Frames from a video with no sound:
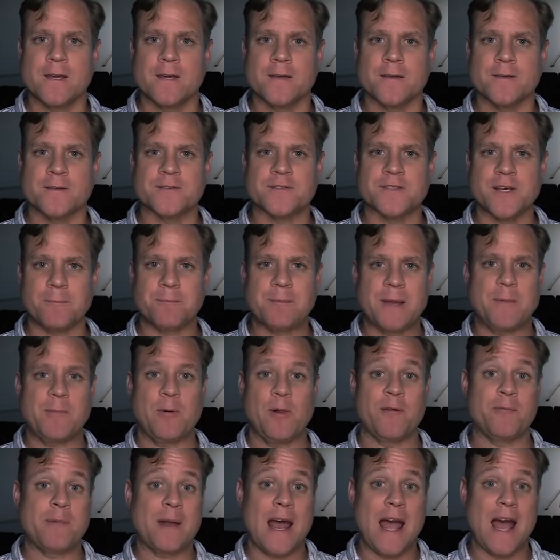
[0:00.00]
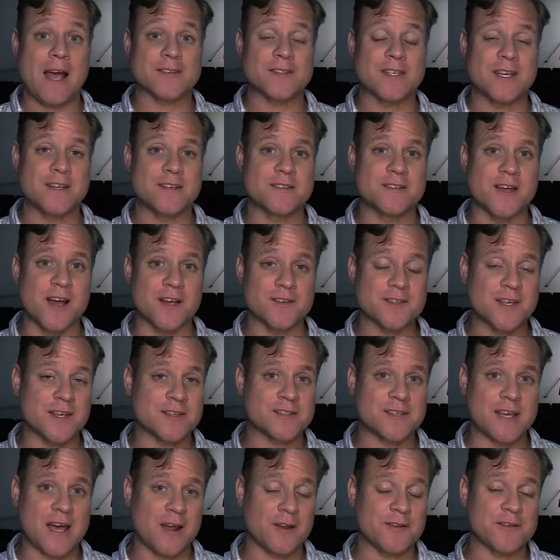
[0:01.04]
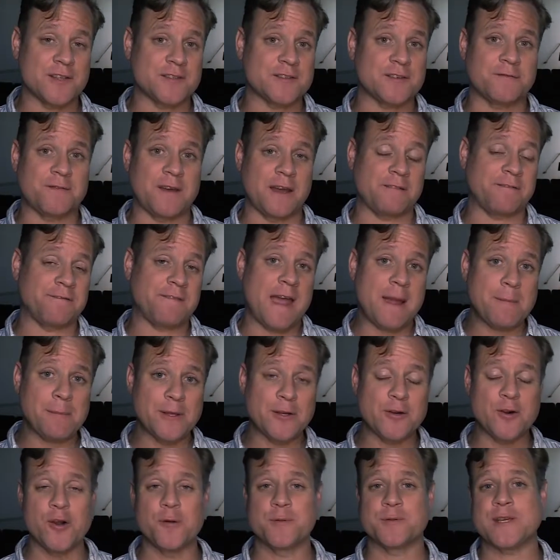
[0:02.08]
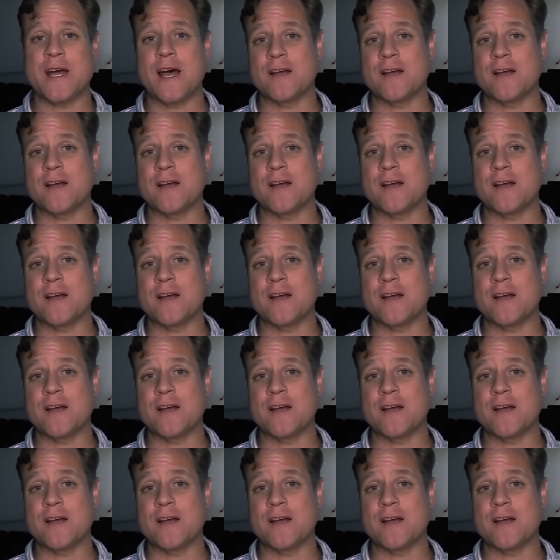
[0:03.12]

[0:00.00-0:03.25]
Some people have been asking, how does this affect family groups?